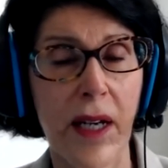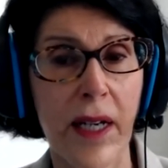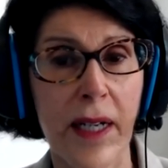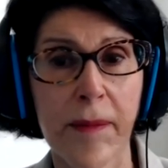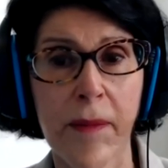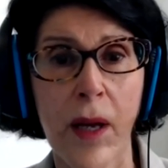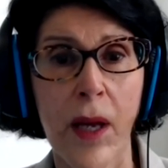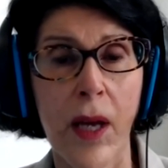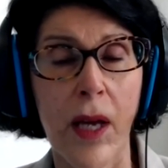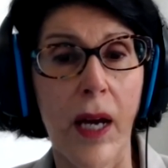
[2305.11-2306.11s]
I'm
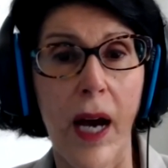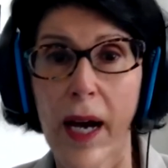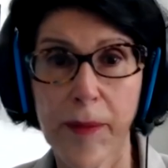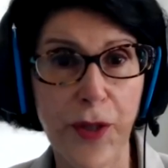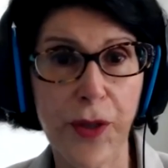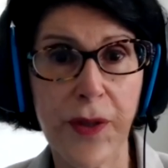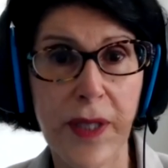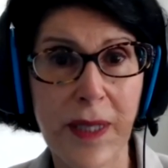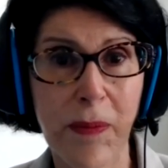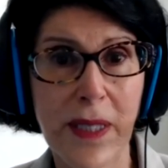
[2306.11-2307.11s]
sure
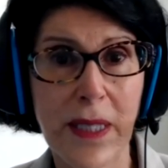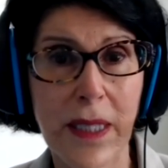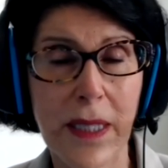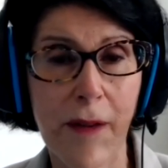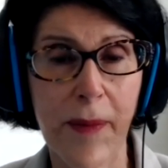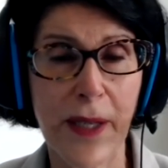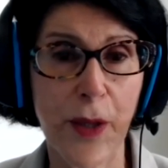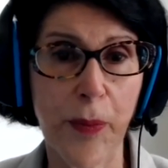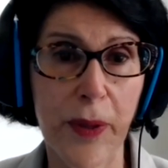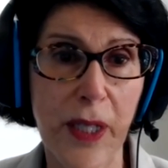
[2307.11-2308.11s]
these businesses have made their
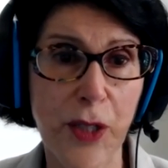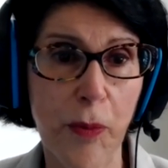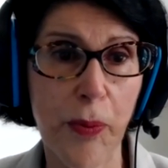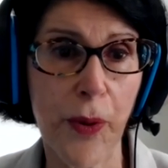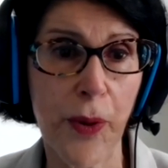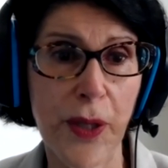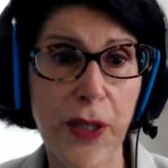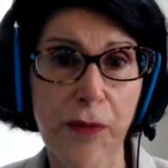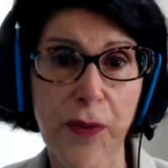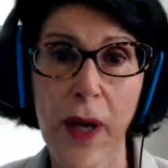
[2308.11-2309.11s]
police
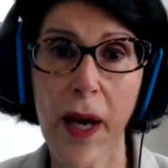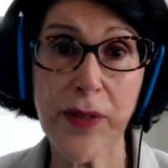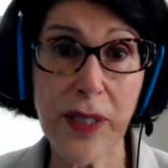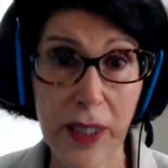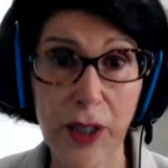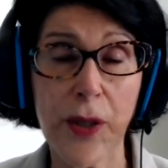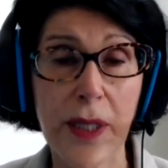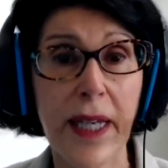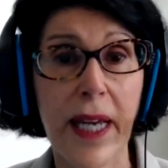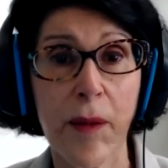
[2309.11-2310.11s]
reports. If you have
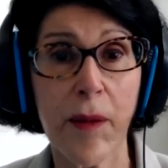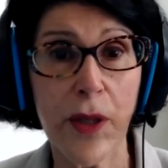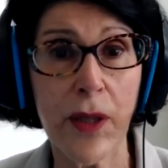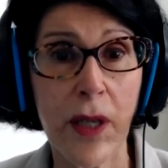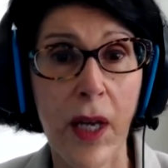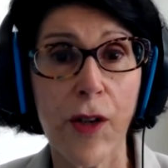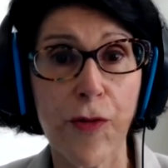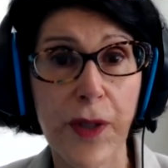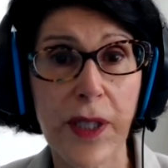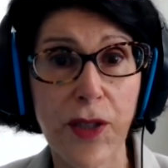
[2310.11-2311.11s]
security camera
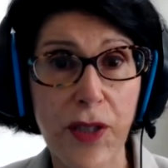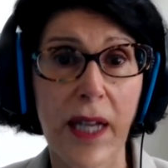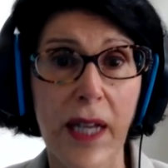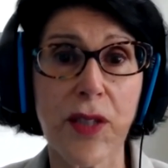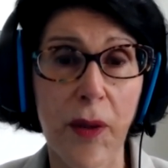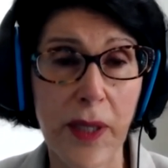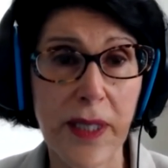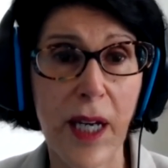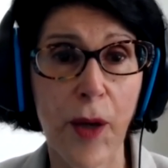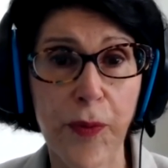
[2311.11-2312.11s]
footage, that's always
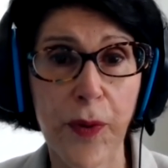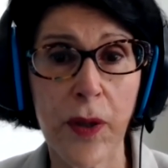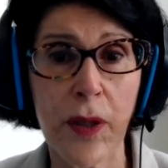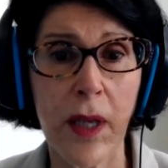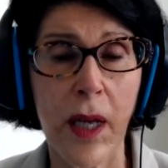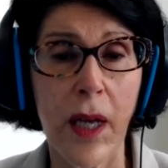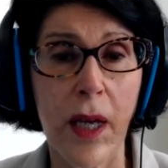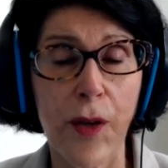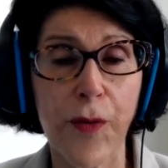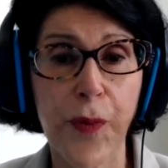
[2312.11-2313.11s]
helpful
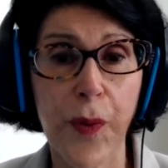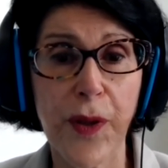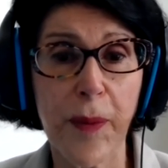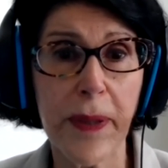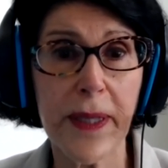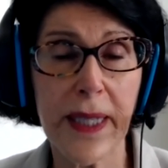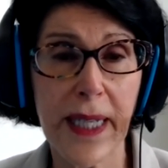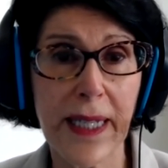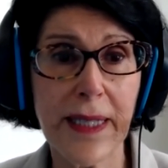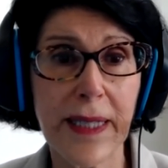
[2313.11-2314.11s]
for the
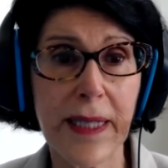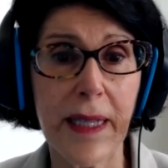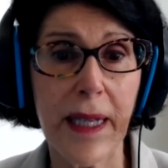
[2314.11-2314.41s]
police.